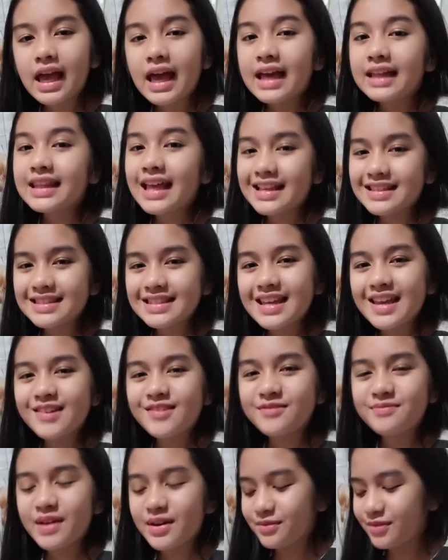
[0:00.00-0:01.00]
That's the end of
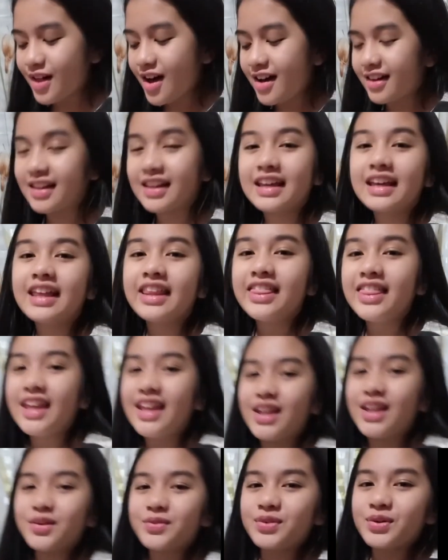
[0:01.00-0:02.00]
my vlog. Thank
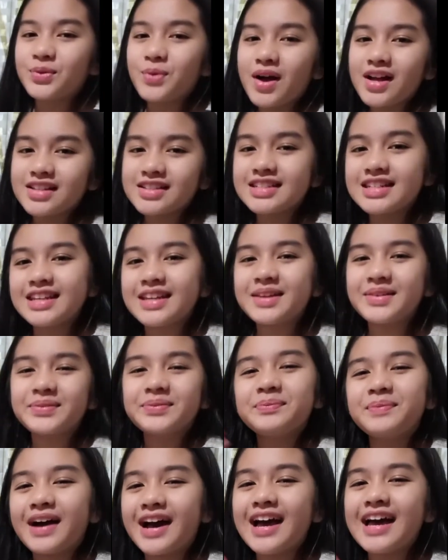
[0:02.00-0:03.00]
you for watching.
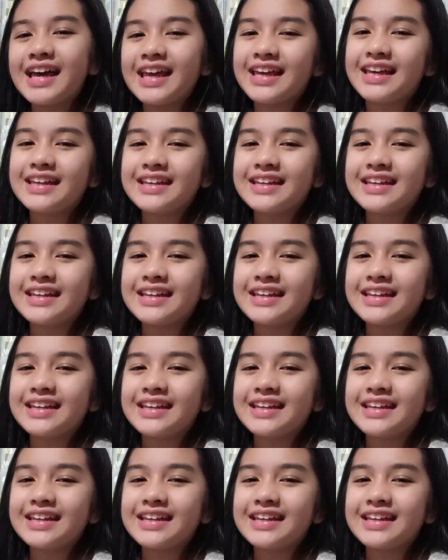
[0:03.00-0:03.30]
Bye!